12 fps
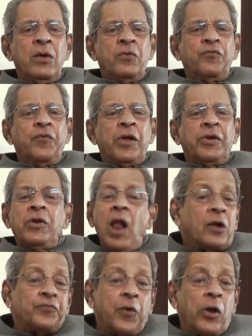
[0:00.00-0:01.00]
for
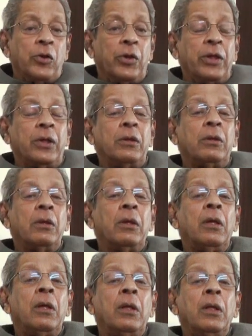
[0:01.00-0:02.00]
not following
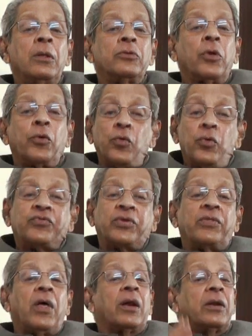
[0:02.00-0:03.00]
the rules
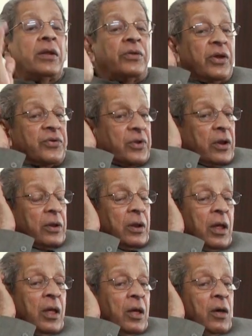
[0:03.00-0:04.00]
of the organization,
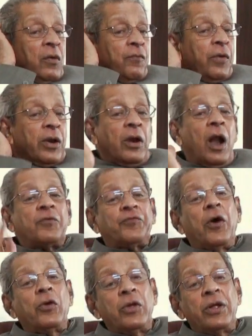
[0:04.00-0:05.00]
for not
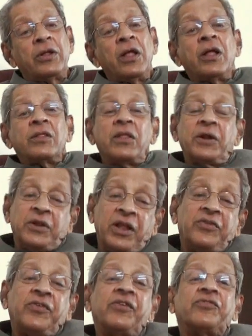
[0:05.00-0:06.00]
following the
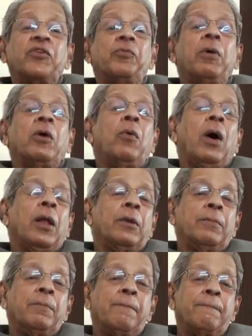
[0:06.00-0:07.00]
teachings of Bhagawan.
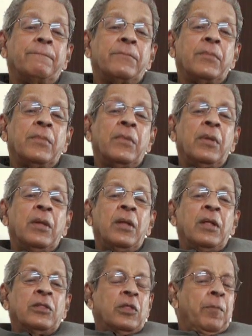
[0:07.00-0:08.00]

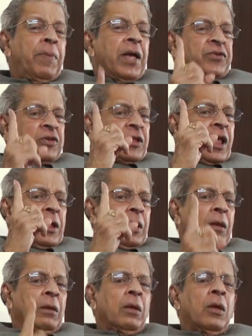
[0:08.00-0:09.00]
The best
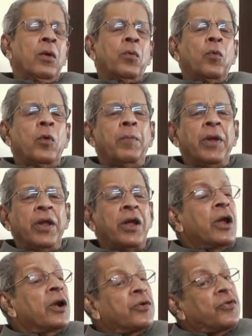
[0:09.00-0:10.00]
thing would be
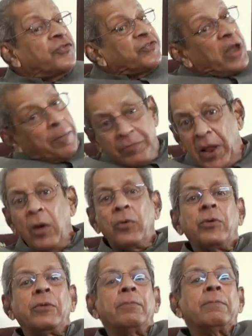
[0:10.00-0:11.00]
to step
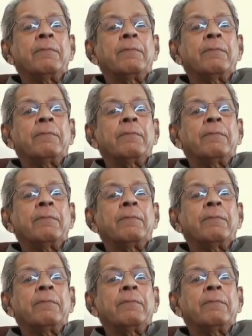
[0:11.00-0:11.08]
down,